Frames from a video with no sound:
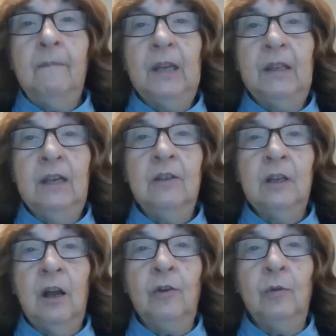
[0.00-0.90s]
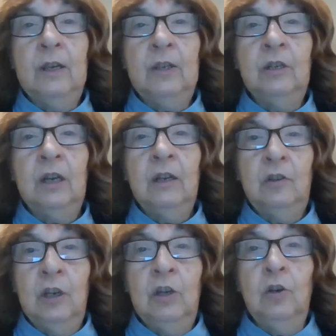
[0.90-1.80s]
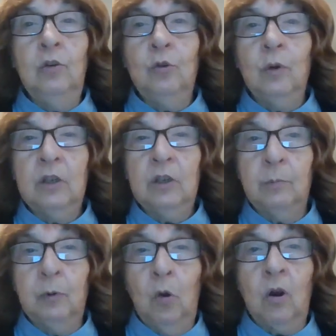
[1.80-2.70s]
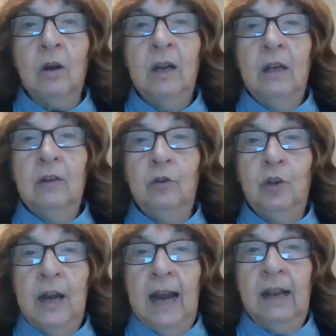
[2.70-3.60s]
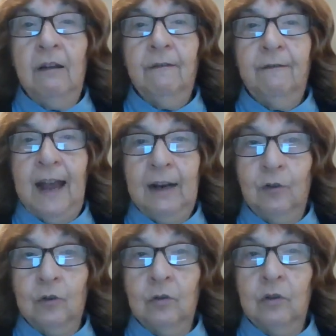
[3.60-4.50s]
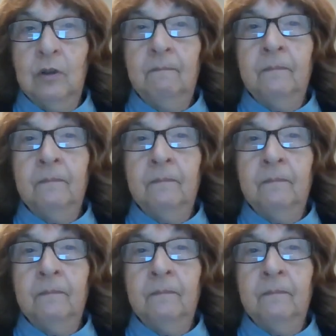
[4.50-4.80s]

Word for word: I think is another reason to continue to explore genetic factors.